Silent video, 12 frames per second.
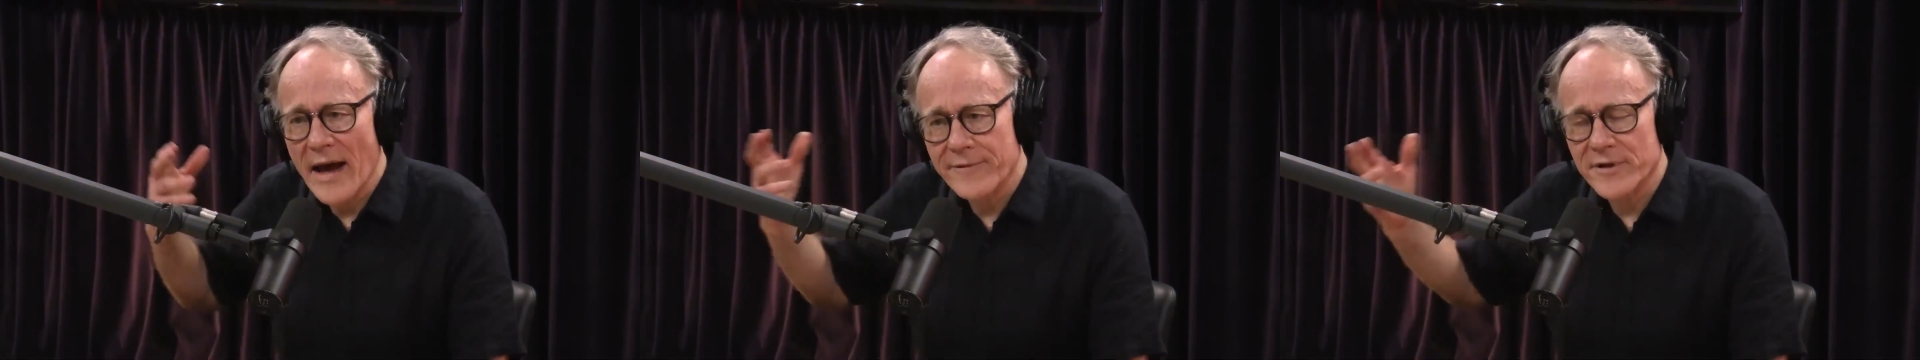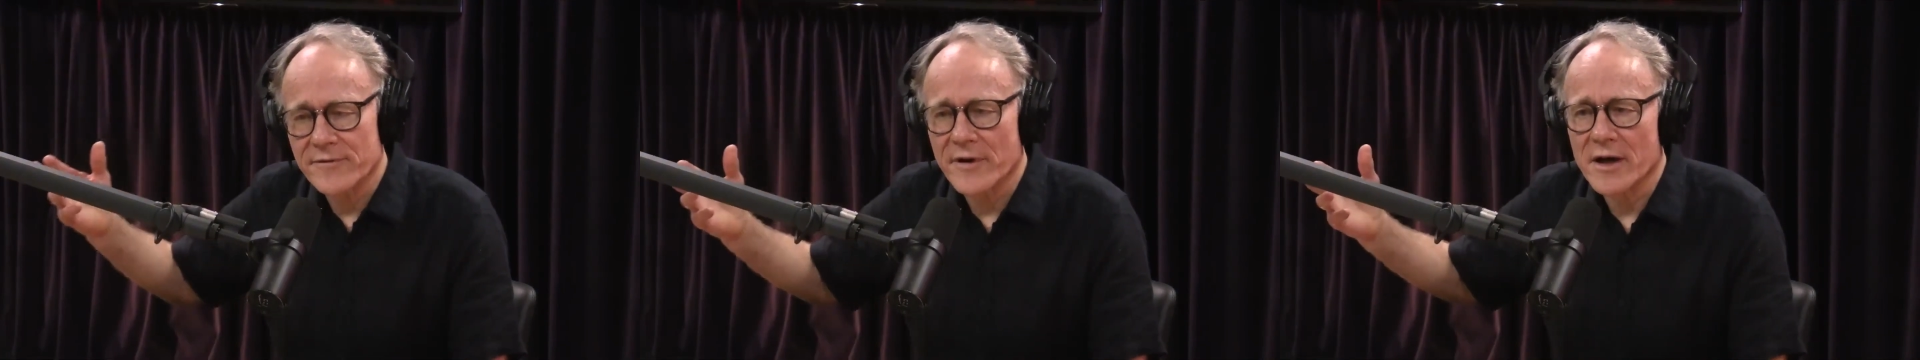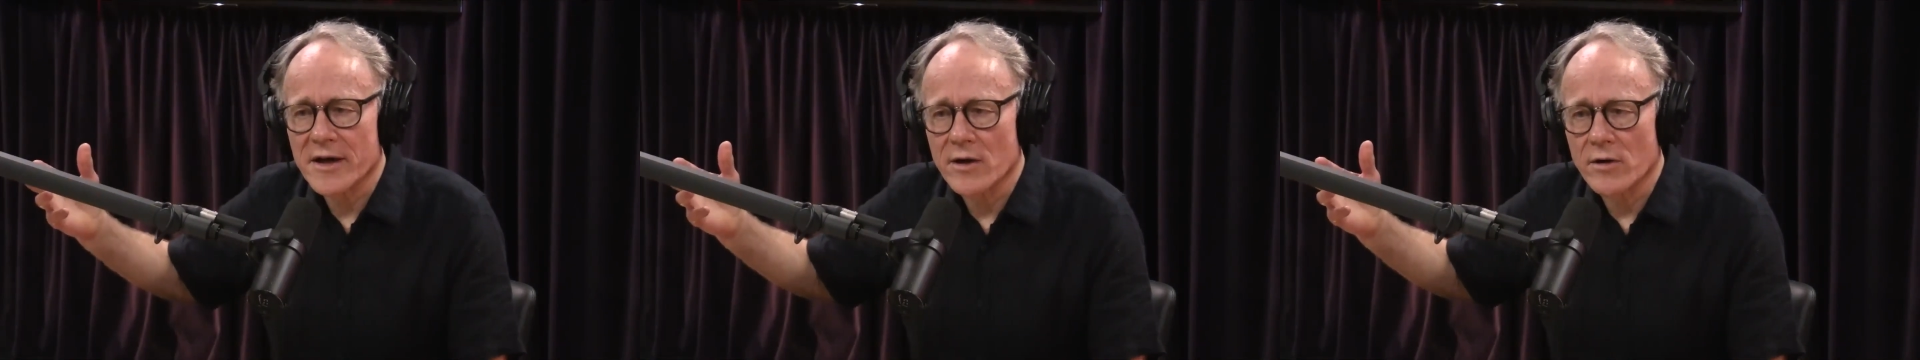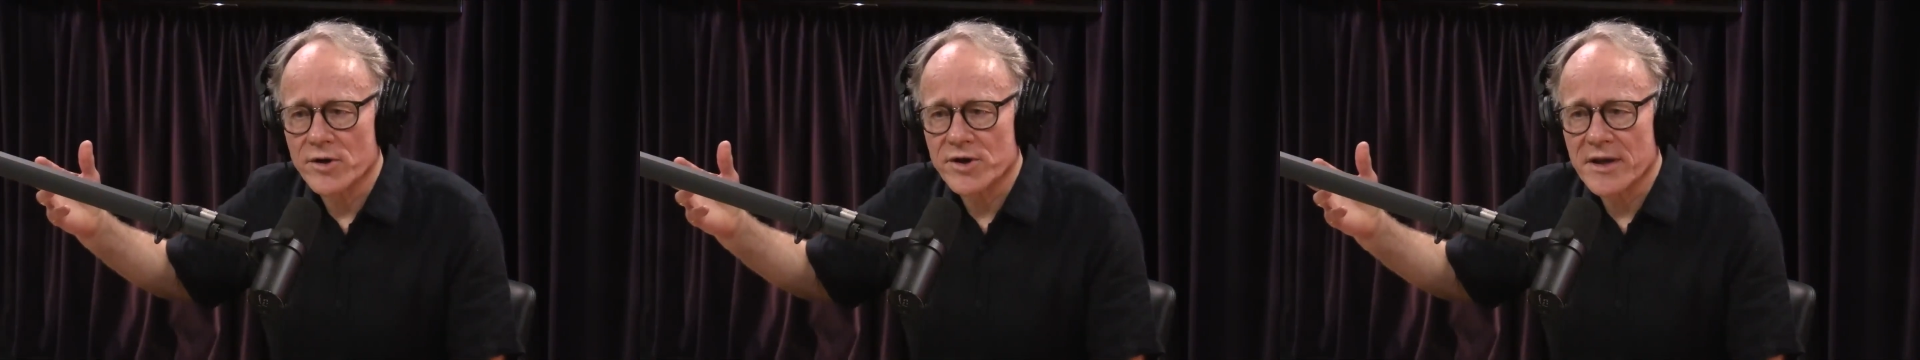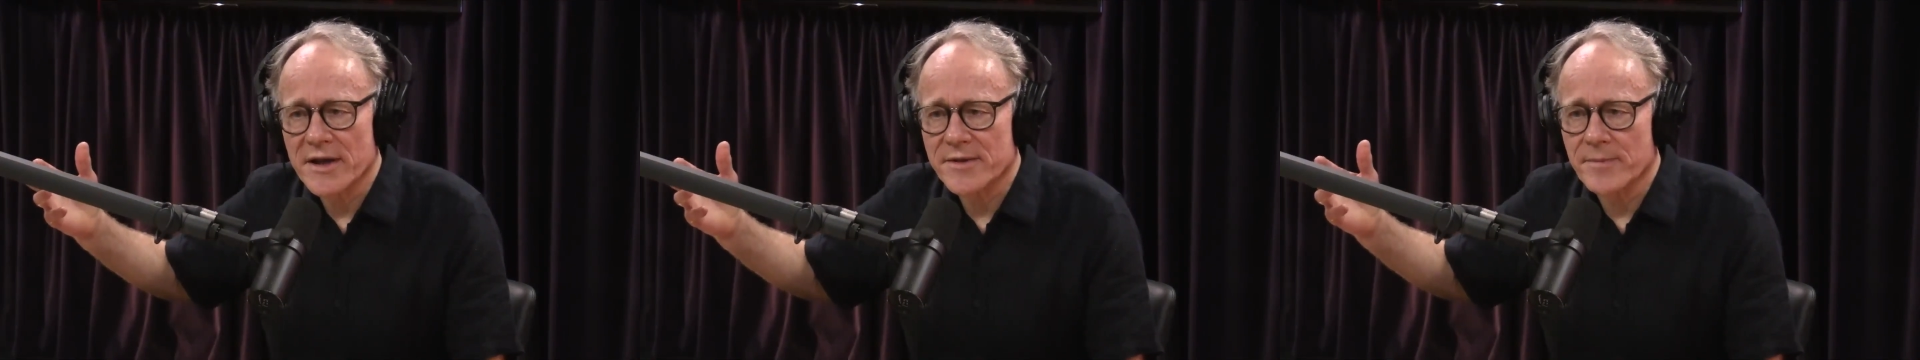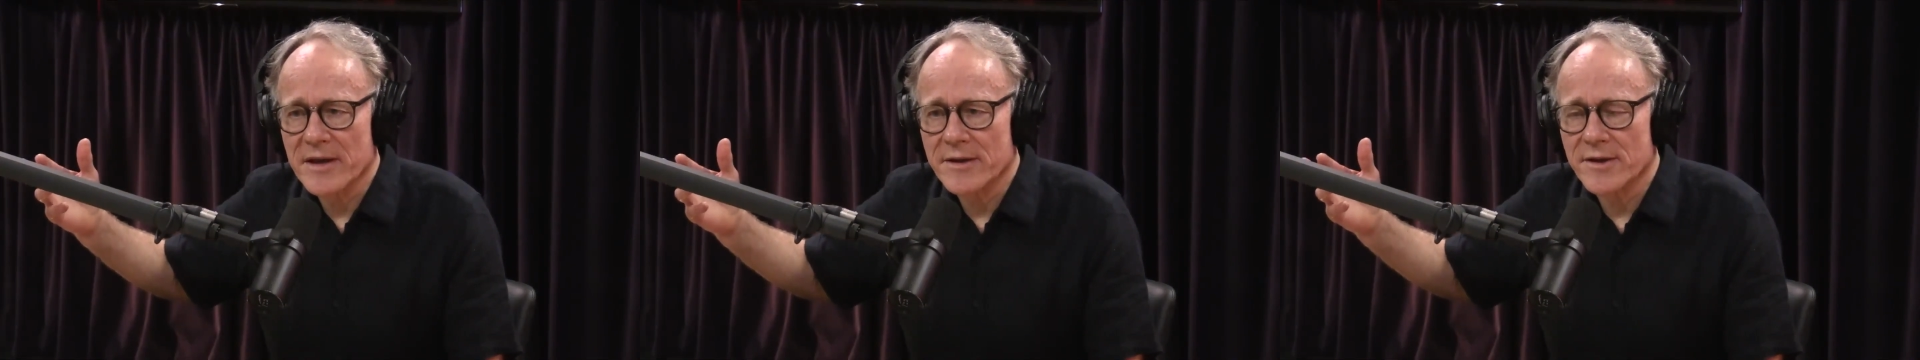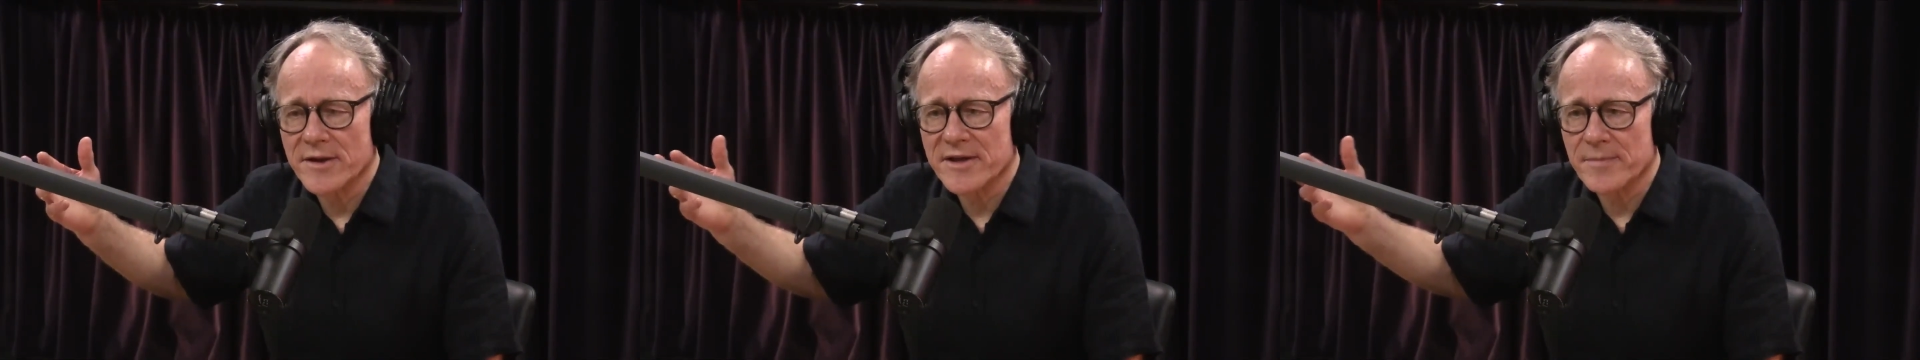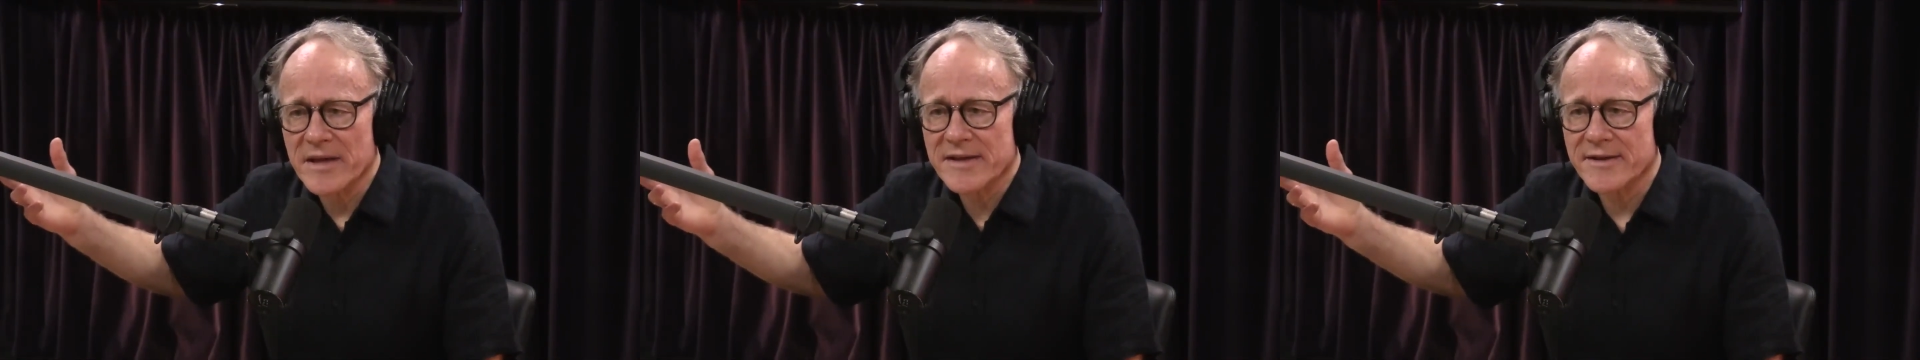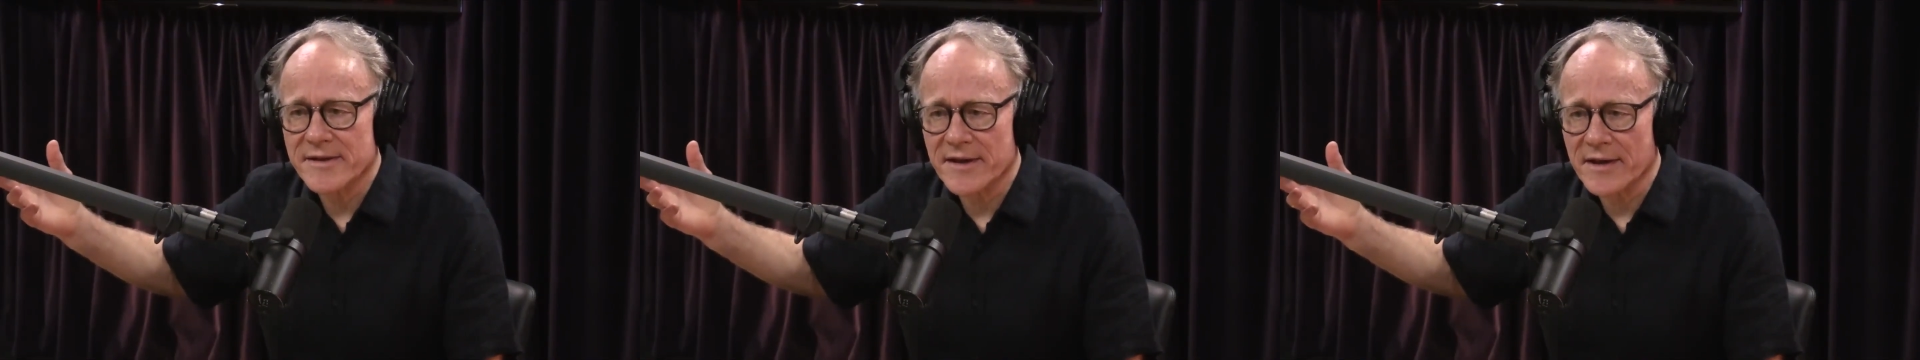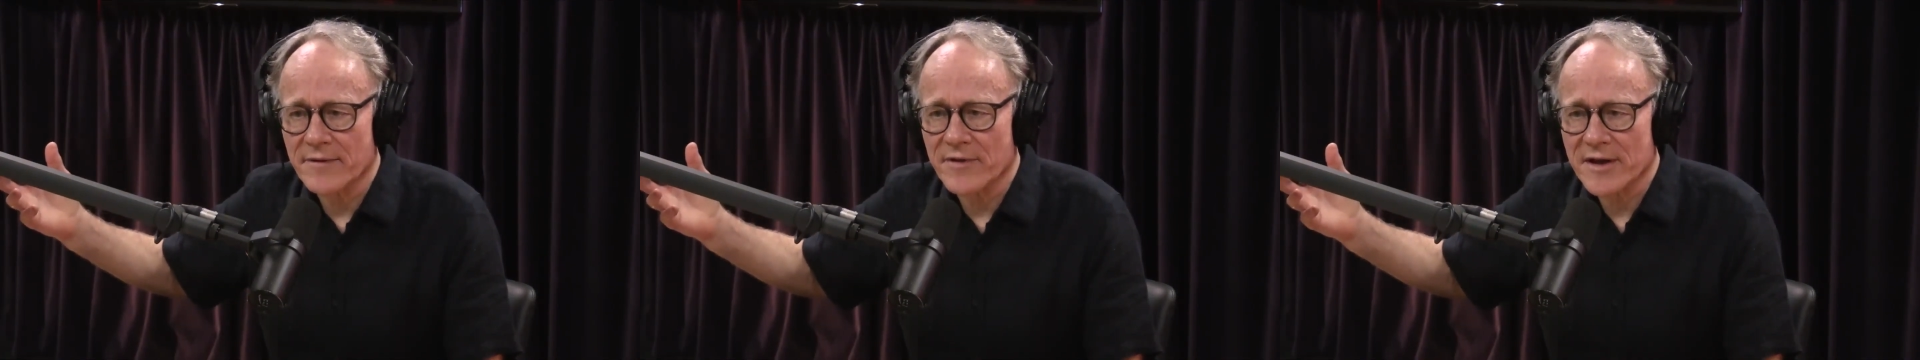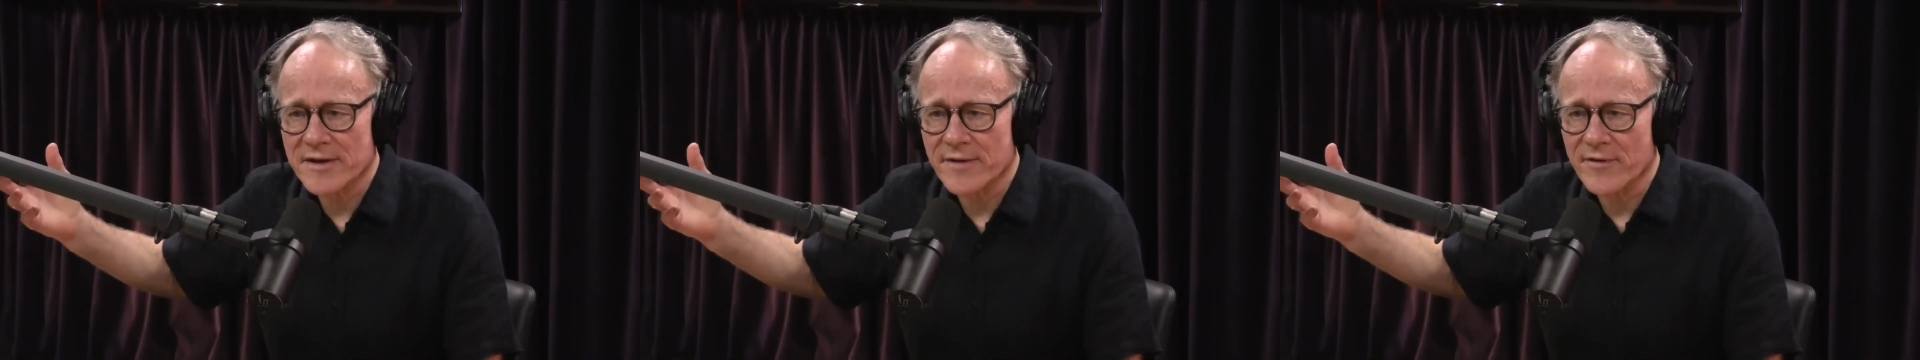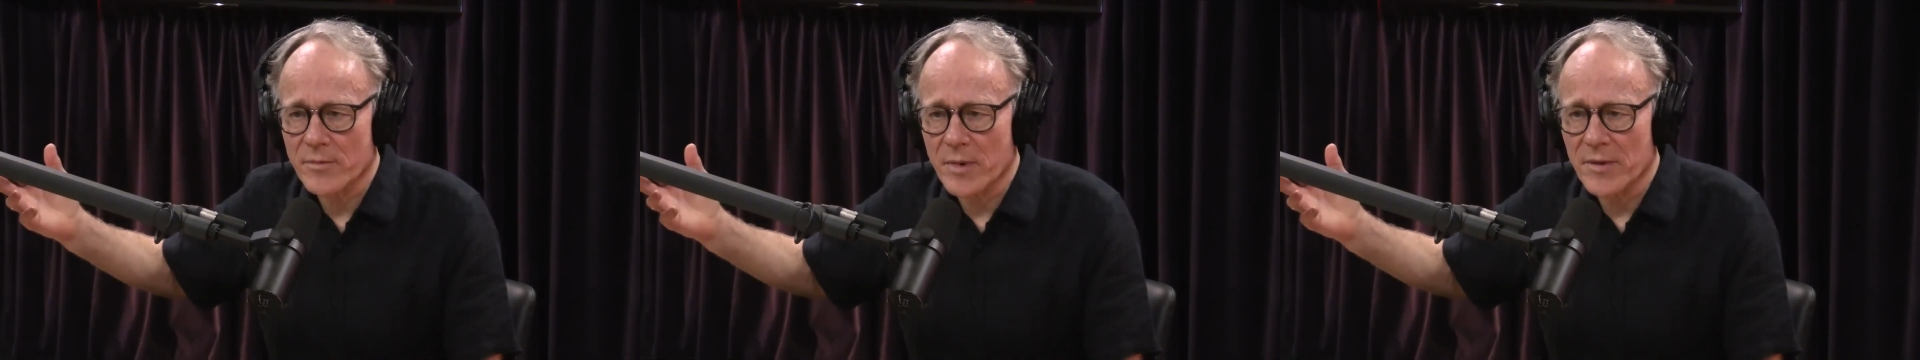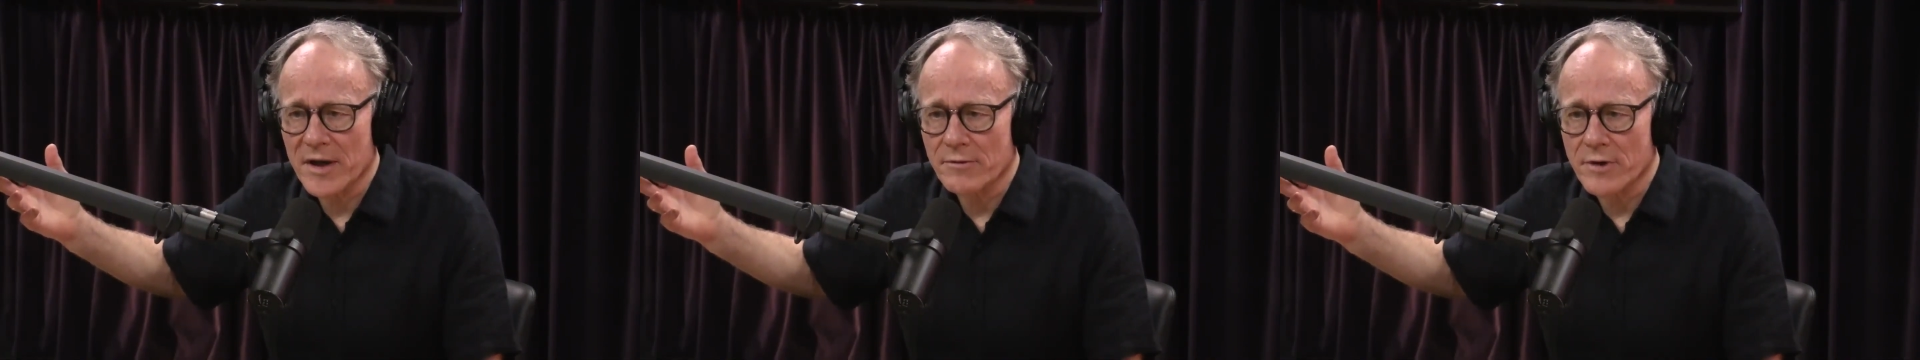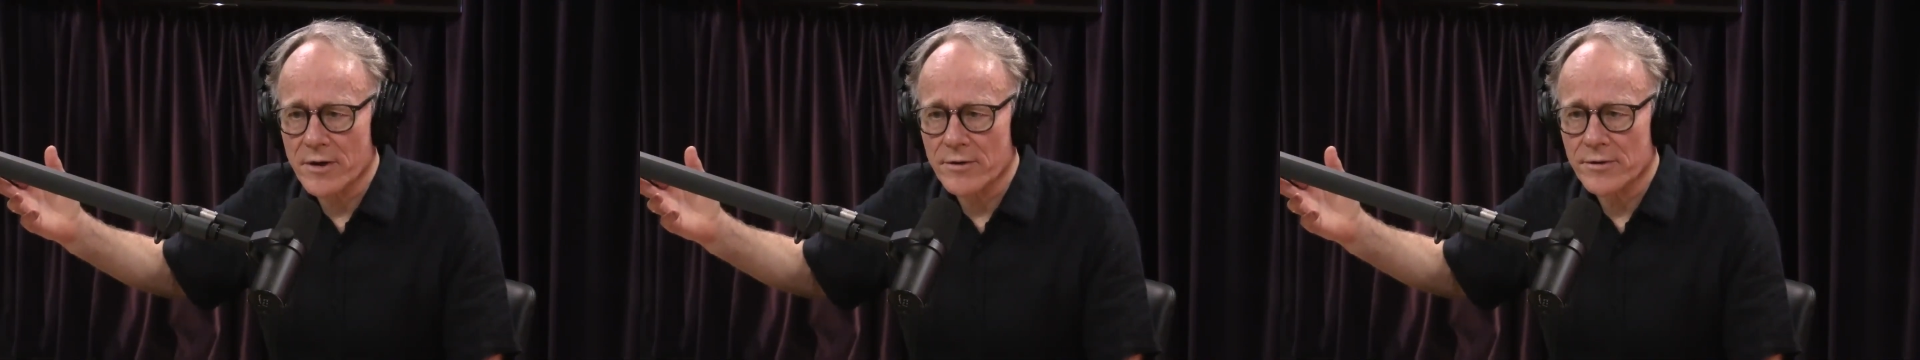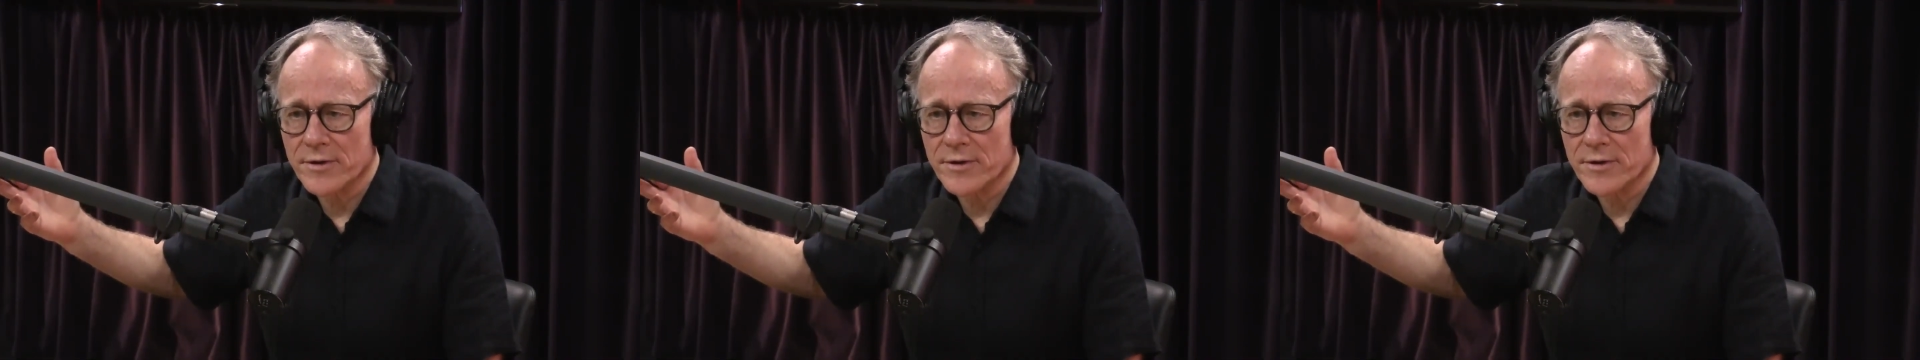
effort of archaeology has been to dismiss the significance of the Bimini Road.